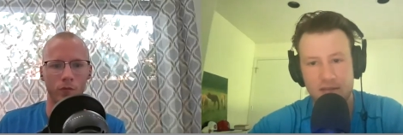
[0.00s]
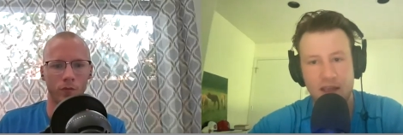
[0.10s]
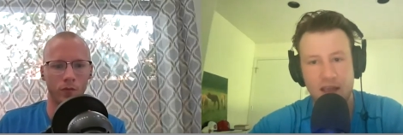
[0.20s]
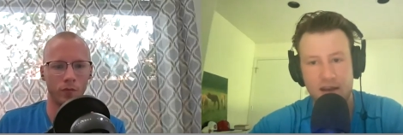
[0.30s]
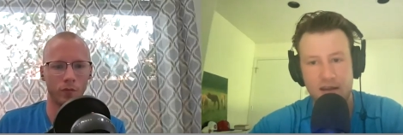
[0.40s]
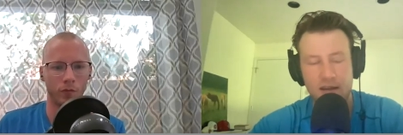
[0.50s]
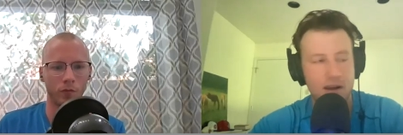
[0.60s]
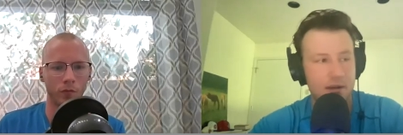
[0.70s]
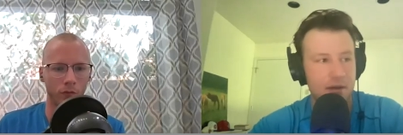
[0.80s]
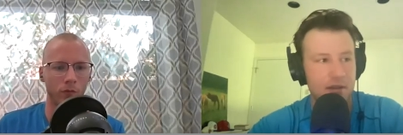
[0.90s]
Speaker 1: ten.
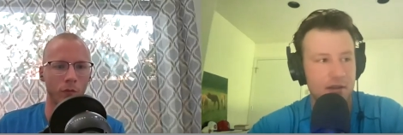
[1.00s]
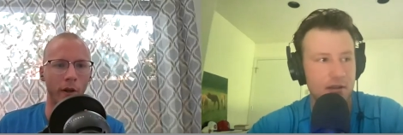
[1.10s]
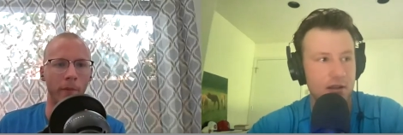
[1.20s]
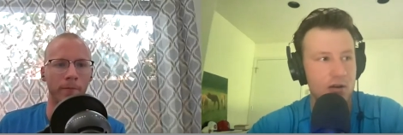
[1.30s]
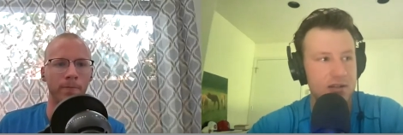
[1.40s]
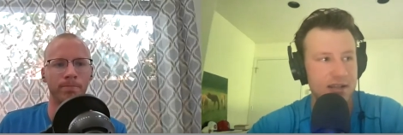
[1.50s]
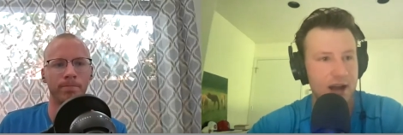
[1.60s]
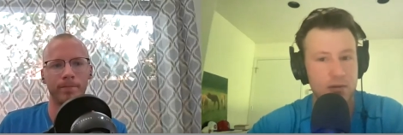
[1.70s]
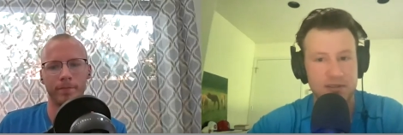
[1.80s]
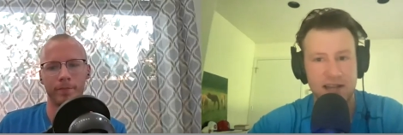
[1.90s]
Um, I think yeah. the lowest
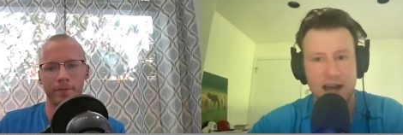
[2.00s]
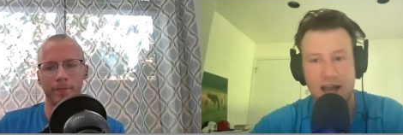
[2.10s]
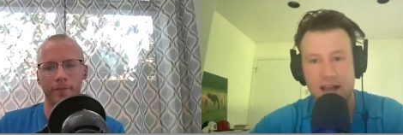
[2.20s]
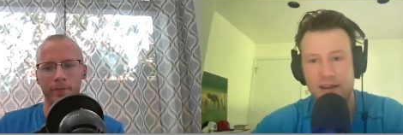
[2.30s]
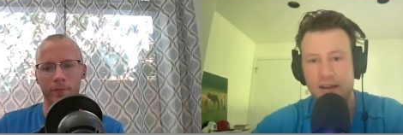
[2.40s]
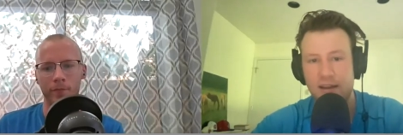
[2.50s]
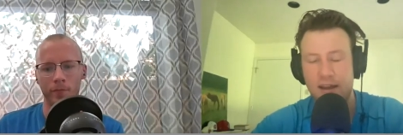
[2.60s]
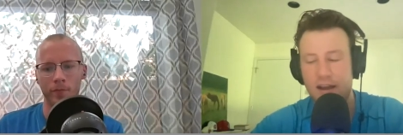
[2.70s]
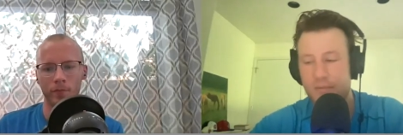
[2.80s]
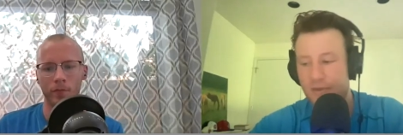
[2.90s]
he got was nine.
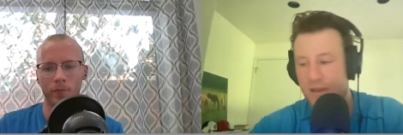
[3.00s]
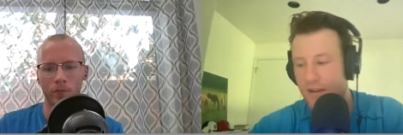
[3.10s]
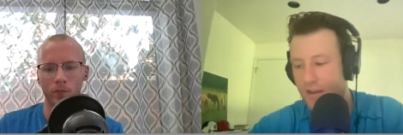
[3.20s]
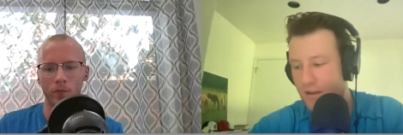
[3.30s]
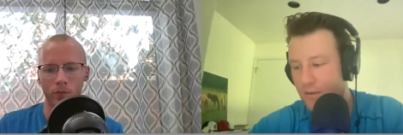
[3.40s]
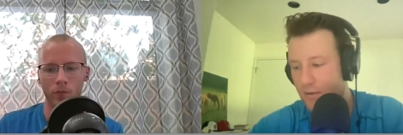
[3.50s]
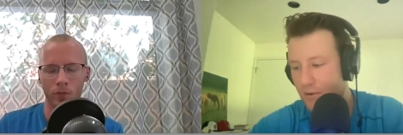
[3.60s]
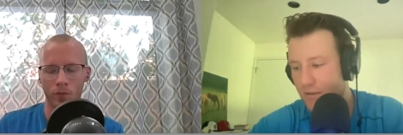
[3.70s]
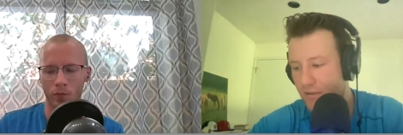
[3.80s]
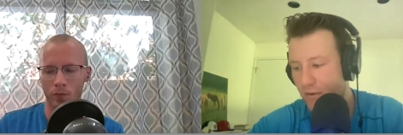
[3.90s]
Um, and and
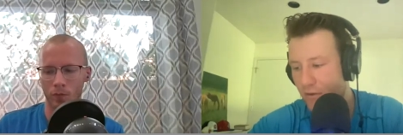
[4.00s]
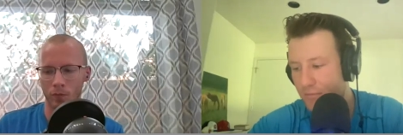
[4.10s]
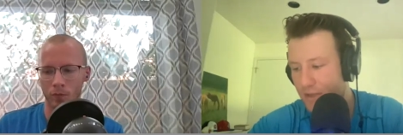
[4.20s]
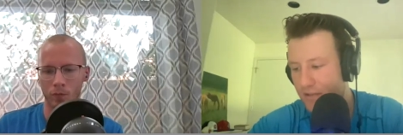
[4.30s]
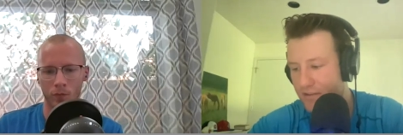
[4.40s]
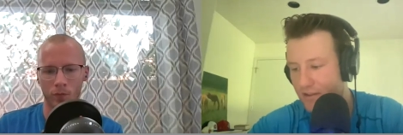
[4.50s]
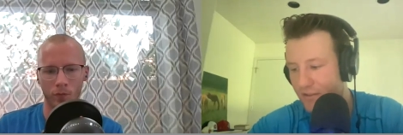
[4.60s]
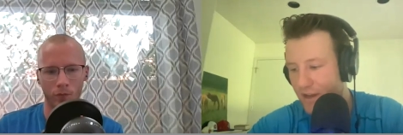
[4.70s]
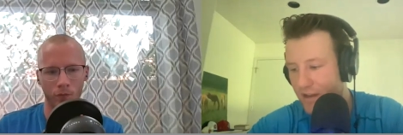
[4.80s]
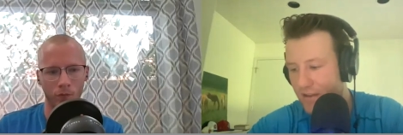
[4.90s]
it, what sold me is
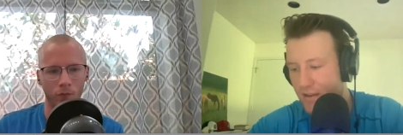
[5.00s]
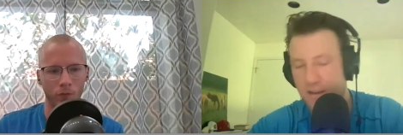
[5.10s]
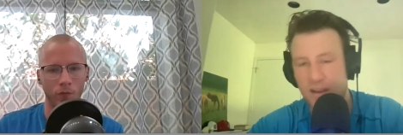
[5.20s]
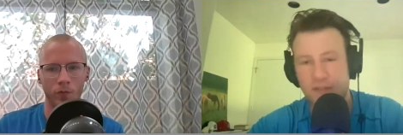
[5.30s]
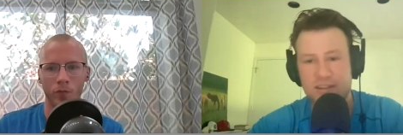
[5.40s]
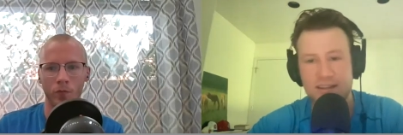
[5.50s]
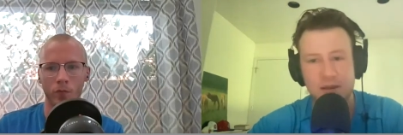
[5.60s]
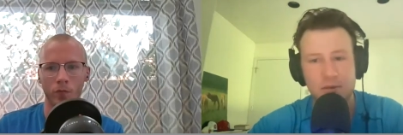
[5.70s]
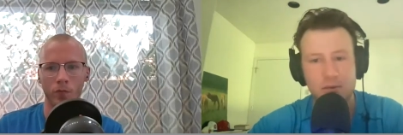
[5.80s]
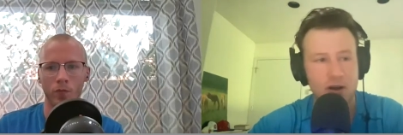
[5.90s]
just the fact that every
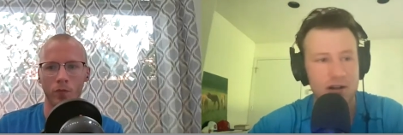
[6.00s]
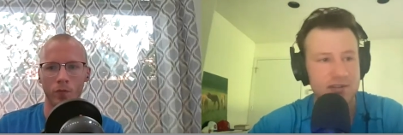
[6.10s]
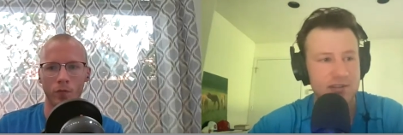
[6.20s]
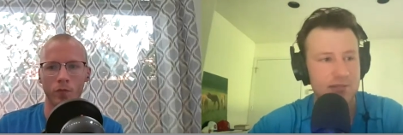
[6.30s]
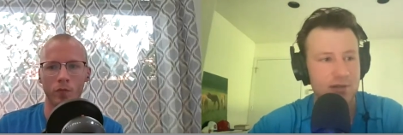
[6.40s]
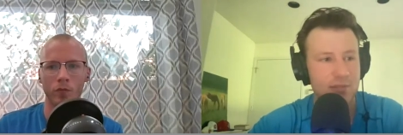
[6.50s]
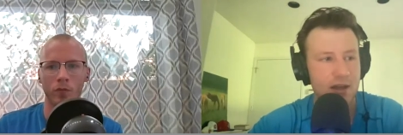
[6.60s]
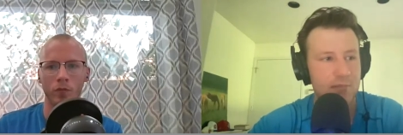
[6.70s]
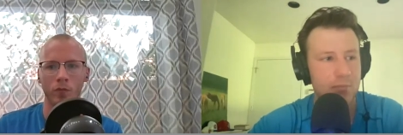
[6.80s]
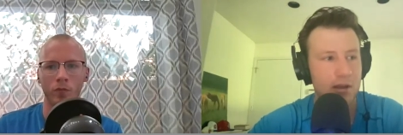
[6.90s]
time I watched him,
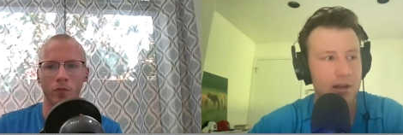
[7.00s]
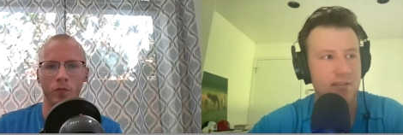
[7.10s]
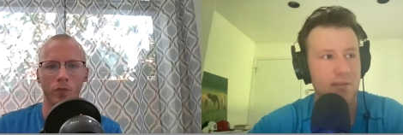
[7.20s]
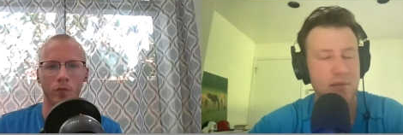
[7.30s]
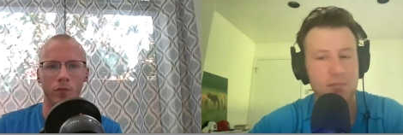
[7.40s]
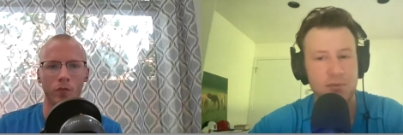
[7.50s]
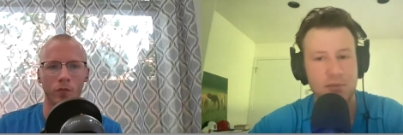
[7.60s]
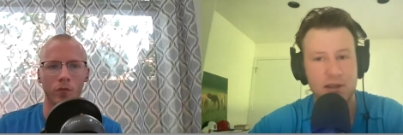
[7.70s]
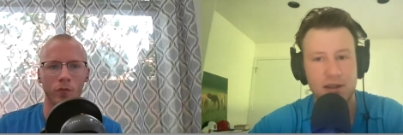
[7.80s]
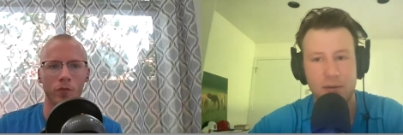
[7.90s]
he made plays that made
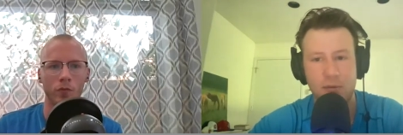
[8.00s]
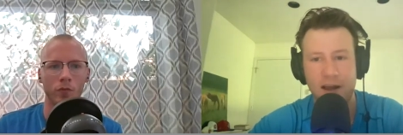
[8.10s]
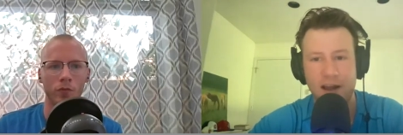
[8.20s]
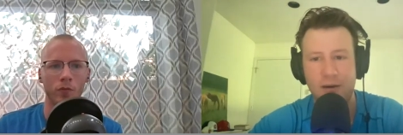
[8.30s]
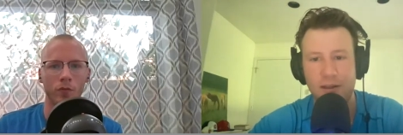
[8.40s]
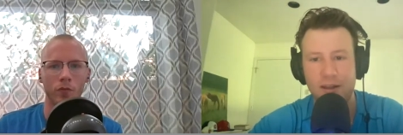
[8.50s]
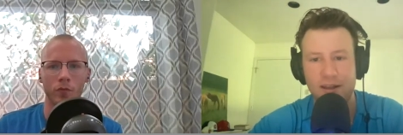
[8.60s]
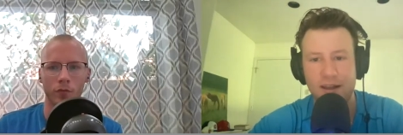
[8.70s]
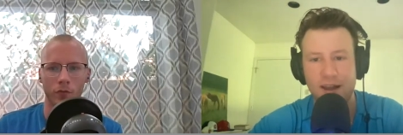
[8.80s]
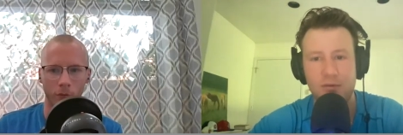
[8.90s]
me be like, wow,
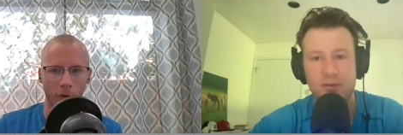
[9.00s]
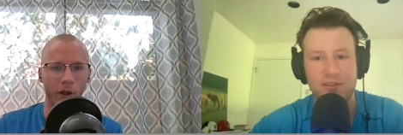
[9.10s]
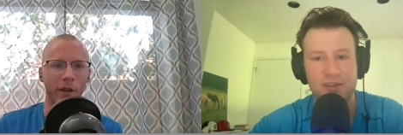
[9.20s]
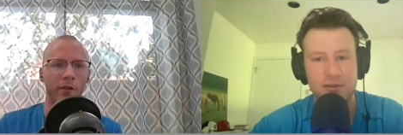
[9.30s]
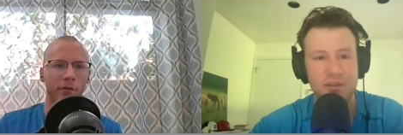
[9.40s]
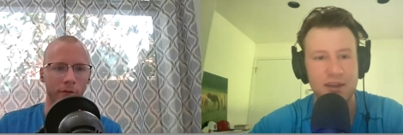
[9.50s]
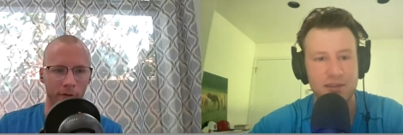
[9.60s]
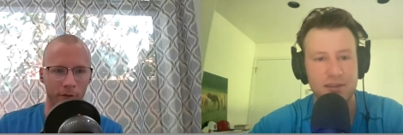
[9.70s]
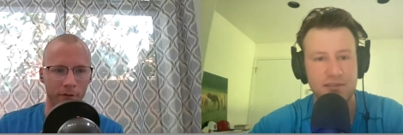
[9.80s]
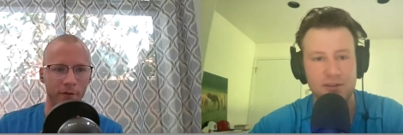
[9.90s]
like how is he doing
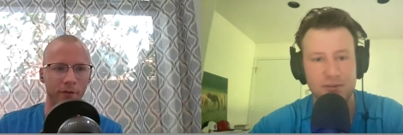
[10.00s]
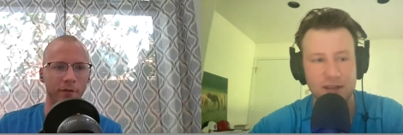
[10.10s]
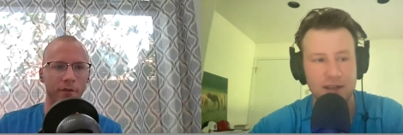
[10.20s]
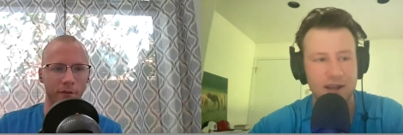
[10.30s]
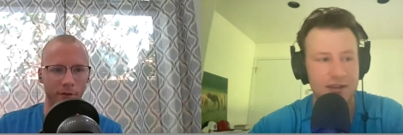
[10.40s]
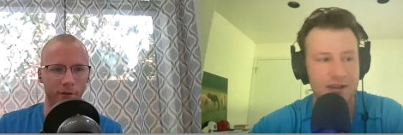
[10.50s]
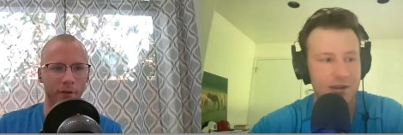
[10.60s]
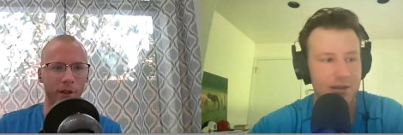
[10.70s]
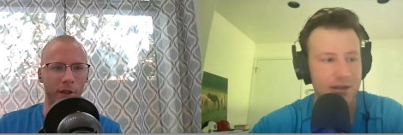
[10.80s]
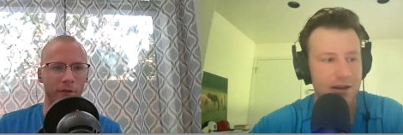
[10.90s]
that this early? And
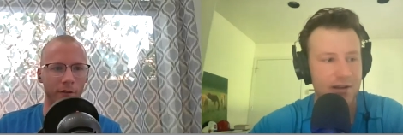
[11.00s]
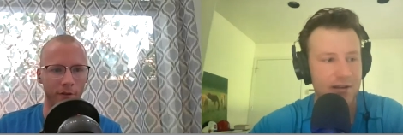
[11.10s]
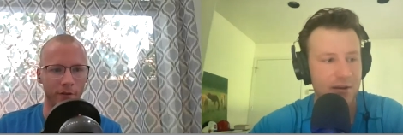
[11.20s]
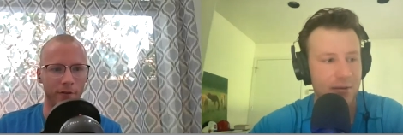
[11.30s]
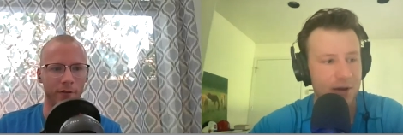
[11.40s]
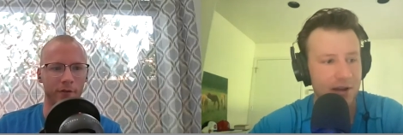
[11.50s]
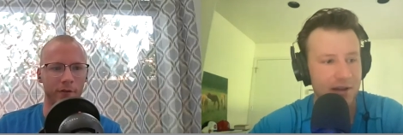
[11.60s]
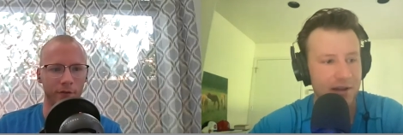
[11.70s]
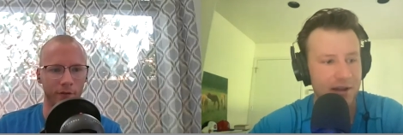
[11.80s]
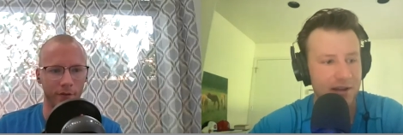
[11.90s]
then I yeah. thought, you know
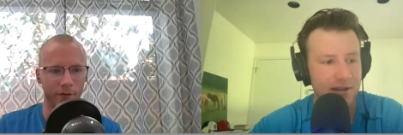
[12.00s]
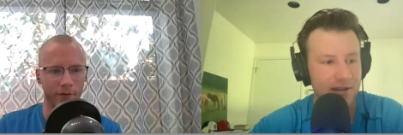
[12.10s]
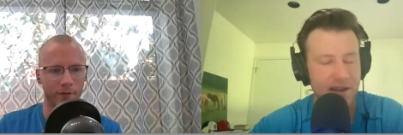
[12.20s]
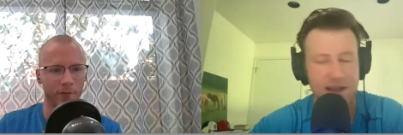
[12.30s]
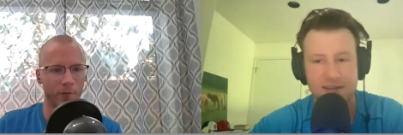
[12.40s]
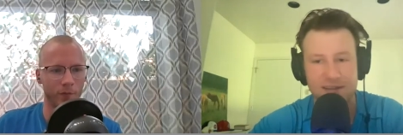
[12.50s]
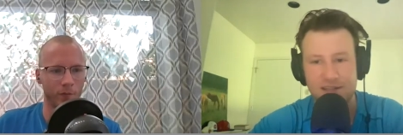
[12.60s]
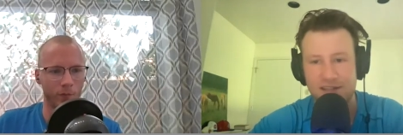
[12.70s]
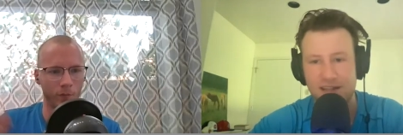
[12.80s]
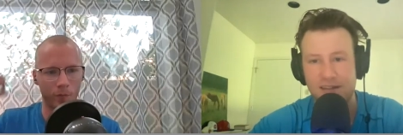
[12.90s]
what, like you can't
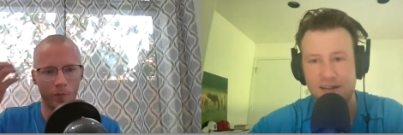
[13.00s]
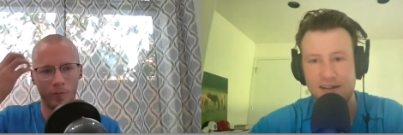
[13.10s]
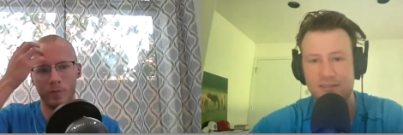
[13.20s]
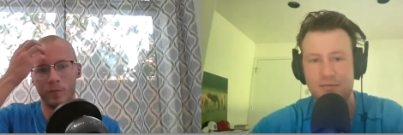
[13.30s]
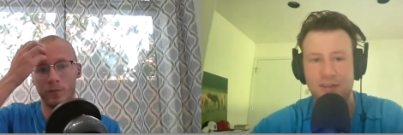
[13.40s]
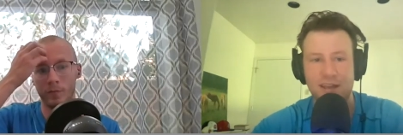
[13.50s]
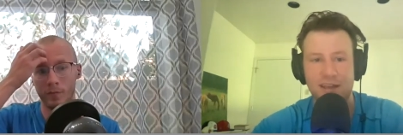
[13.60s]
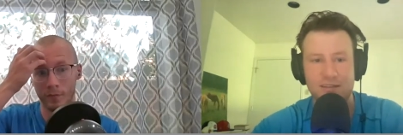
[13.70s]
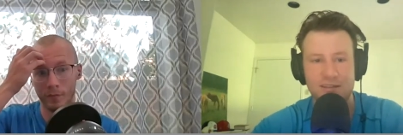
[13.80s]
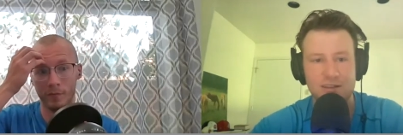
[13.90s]
teach athleticism, you
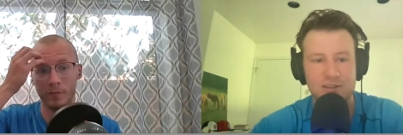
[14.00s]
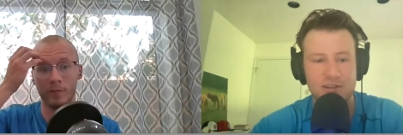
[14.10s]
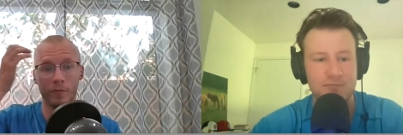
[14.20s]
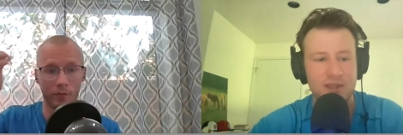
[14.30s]
can't teach